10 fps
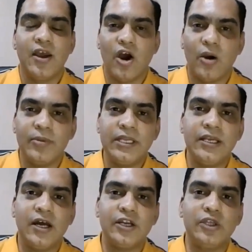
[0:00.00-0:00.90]
how many
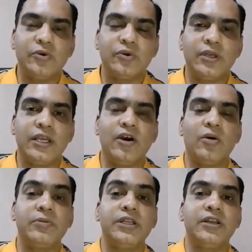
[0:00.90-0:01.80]
are due today, how
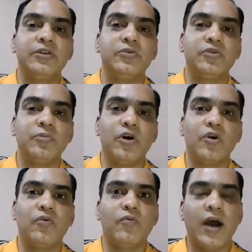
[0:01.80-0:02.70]
many are due
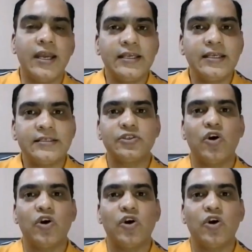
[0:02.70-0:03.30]
tomorrow, why is a